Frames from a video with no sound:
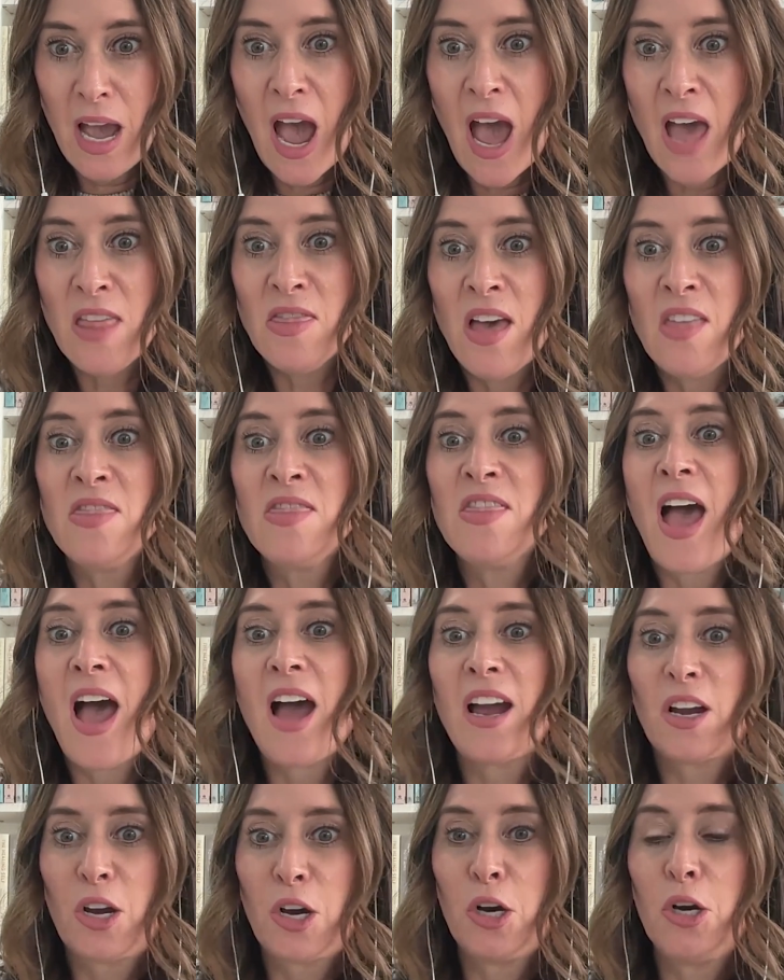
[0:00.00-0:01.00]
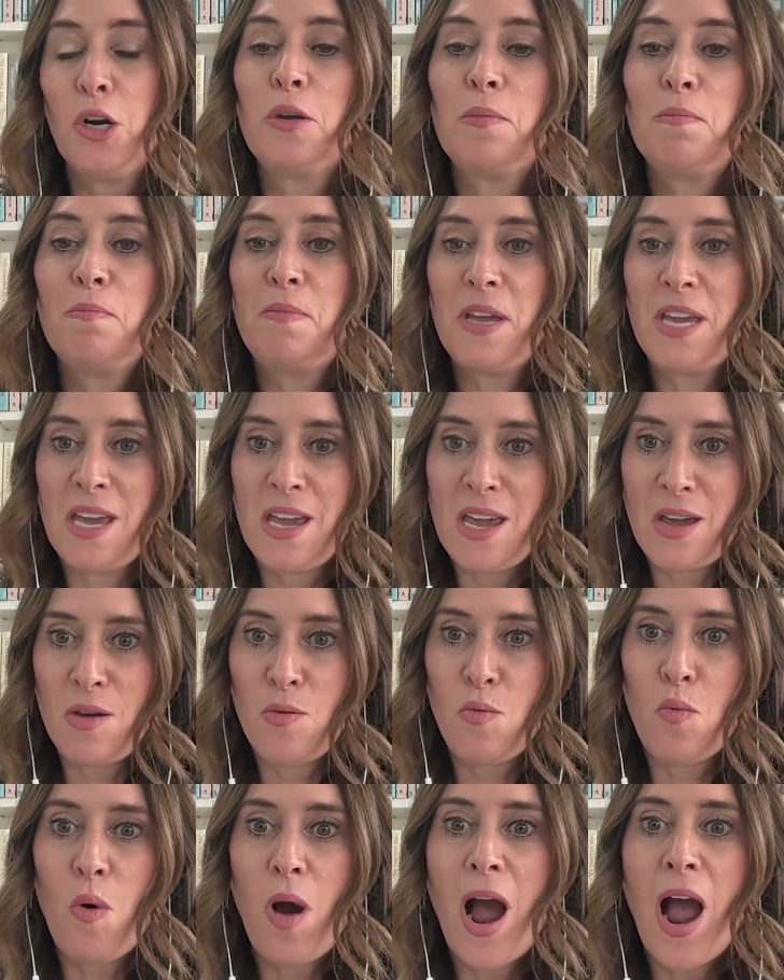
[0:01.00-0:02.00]
and that could be
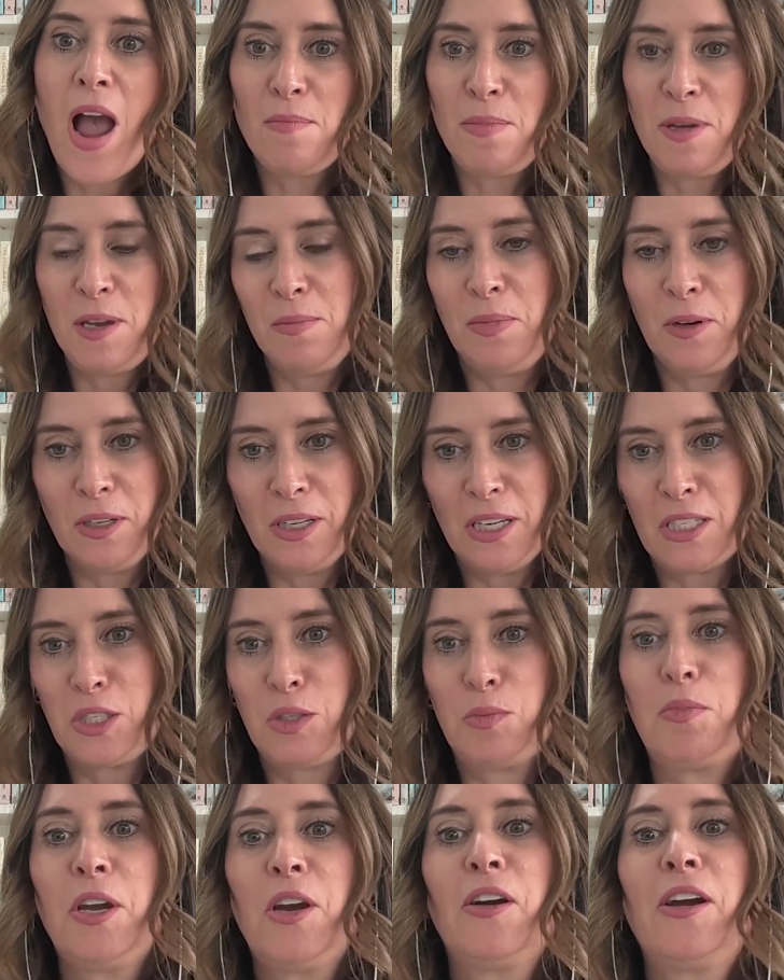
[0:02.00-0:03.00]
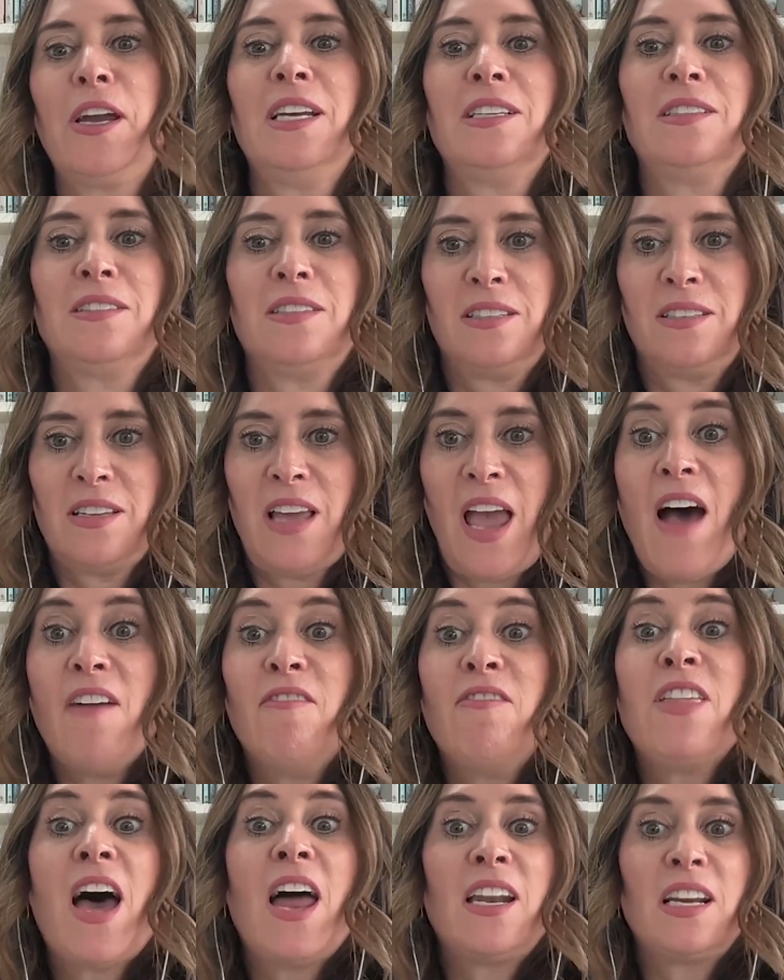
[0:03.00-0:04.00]
why people
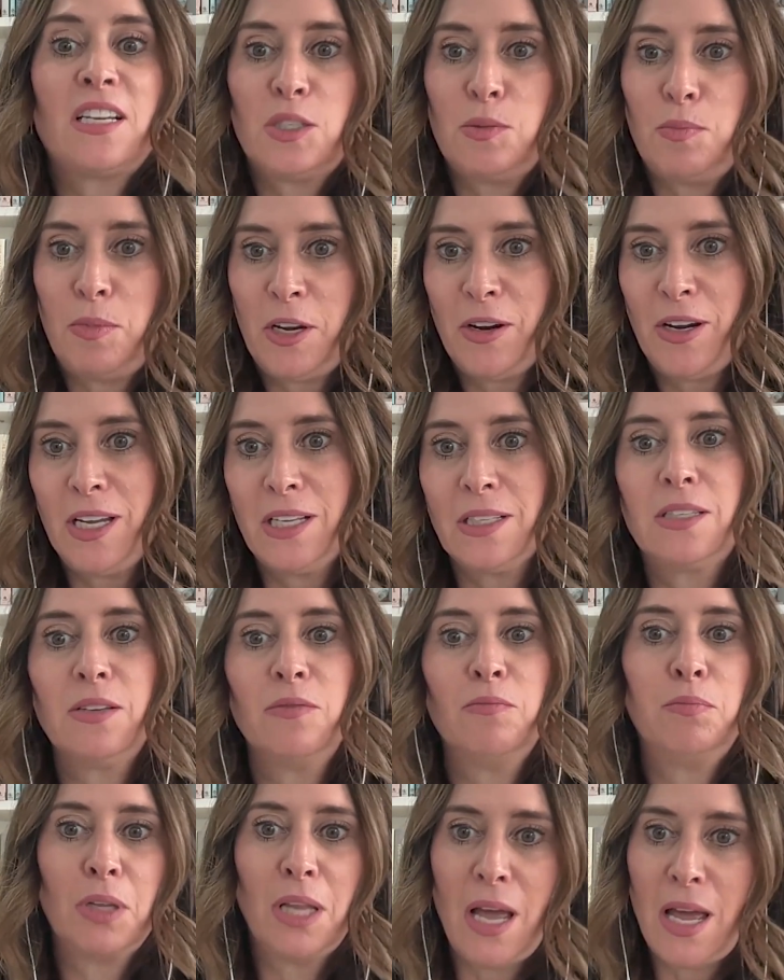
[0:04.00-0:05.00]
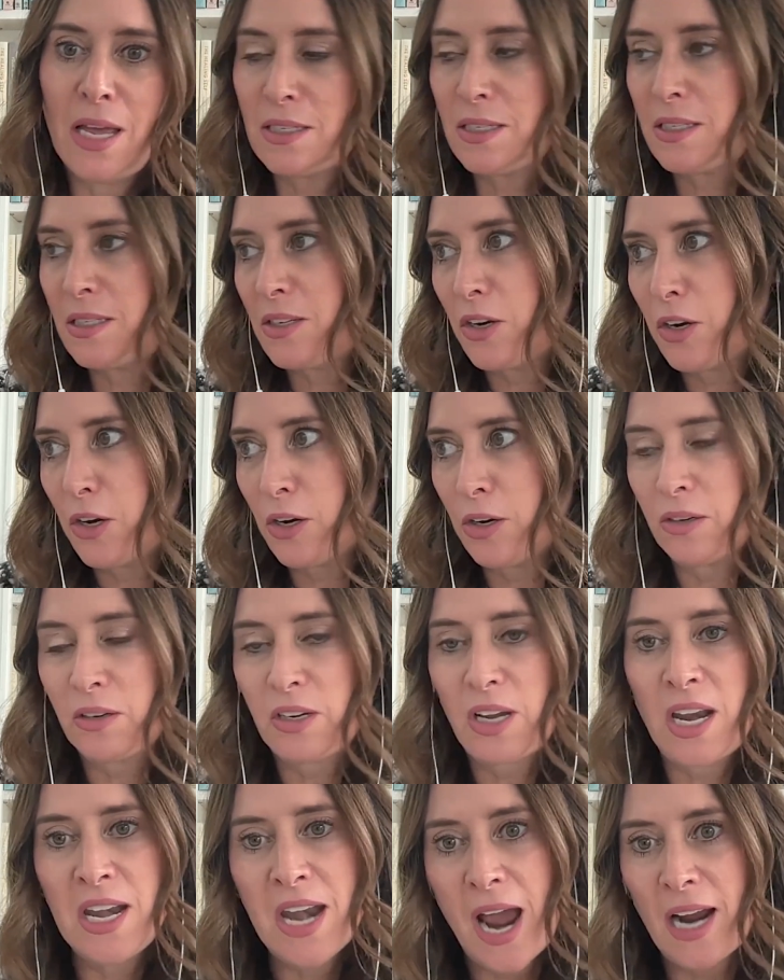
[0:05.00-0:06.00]
have that experience of bliss or
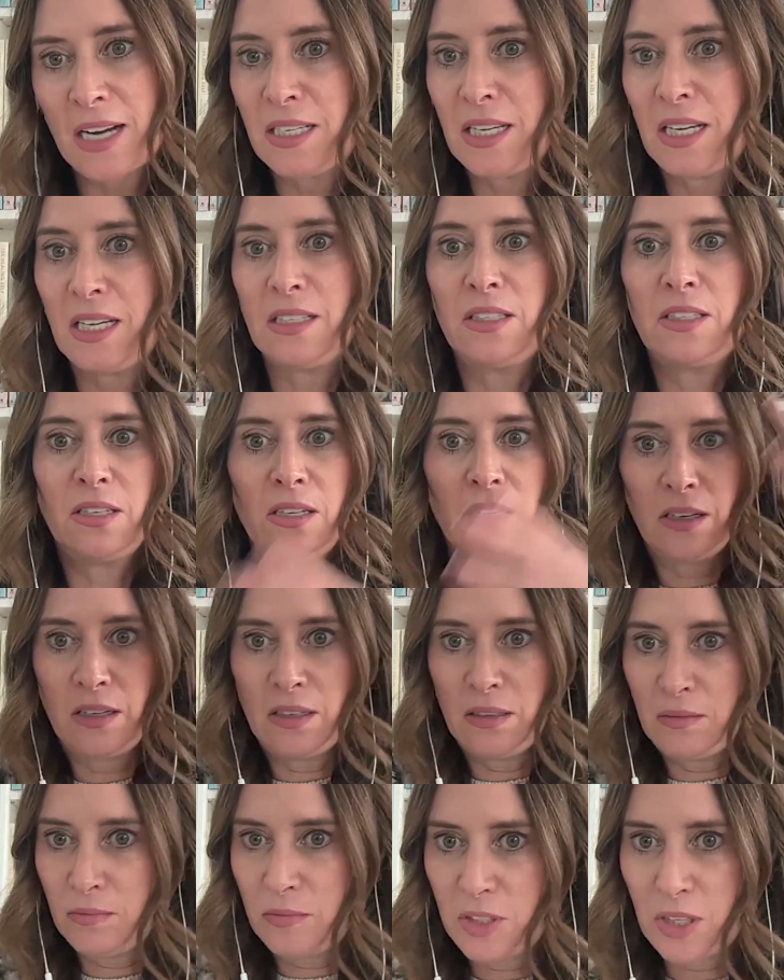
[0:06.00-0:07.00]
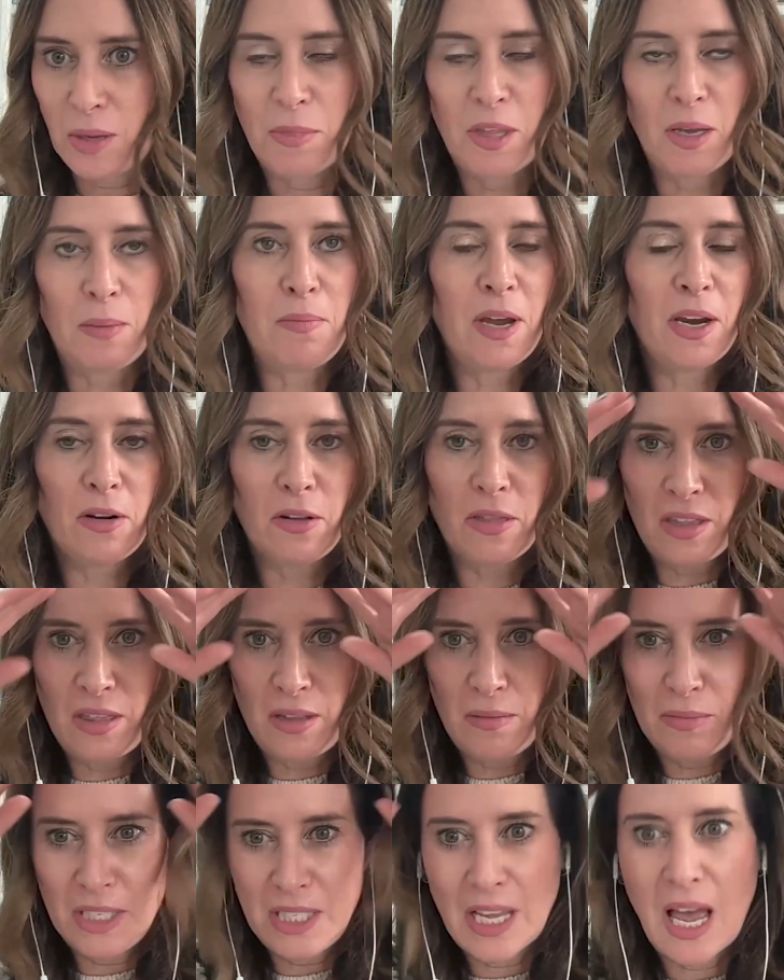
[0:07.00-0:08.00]
connecting to something bigger than
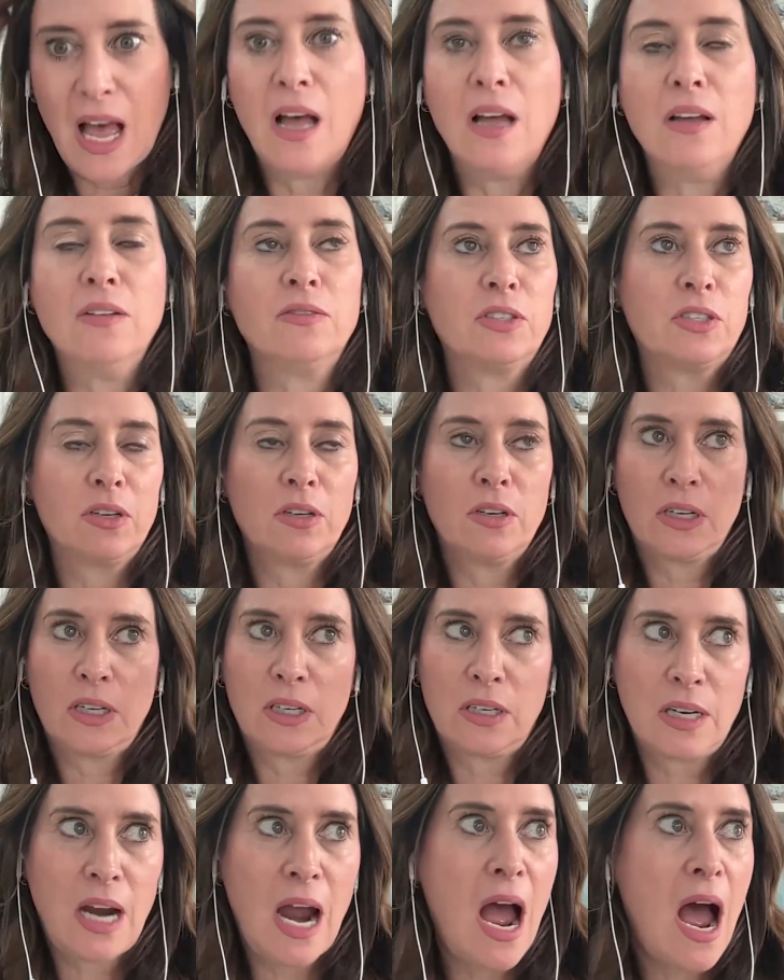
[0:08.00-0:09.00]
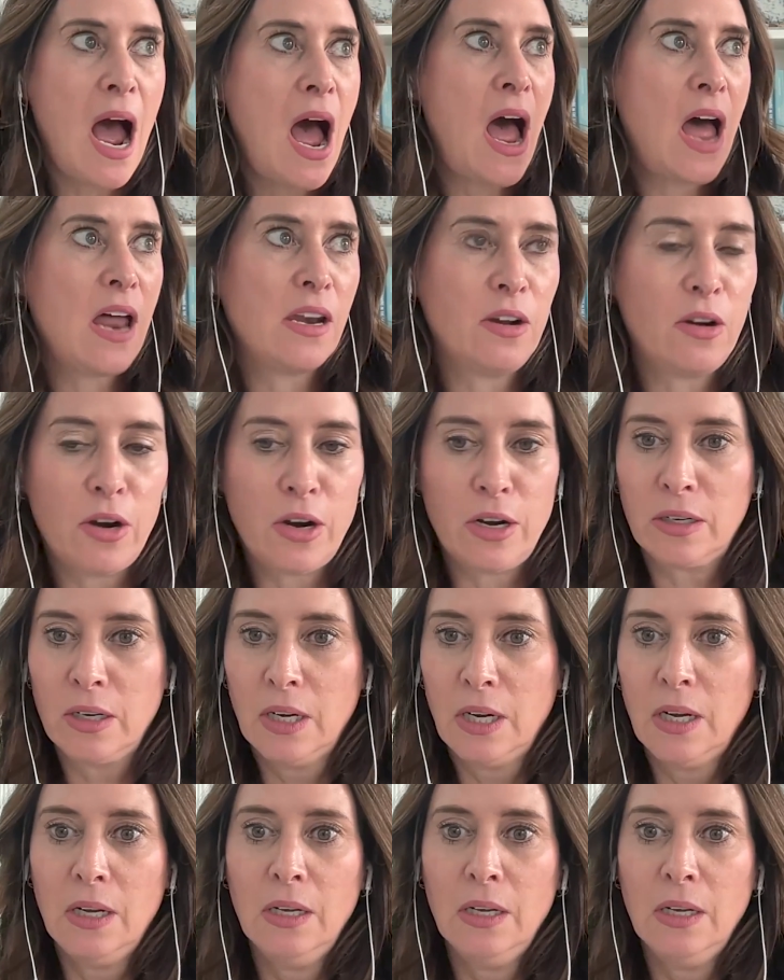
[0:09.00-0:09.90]
themselves or God or,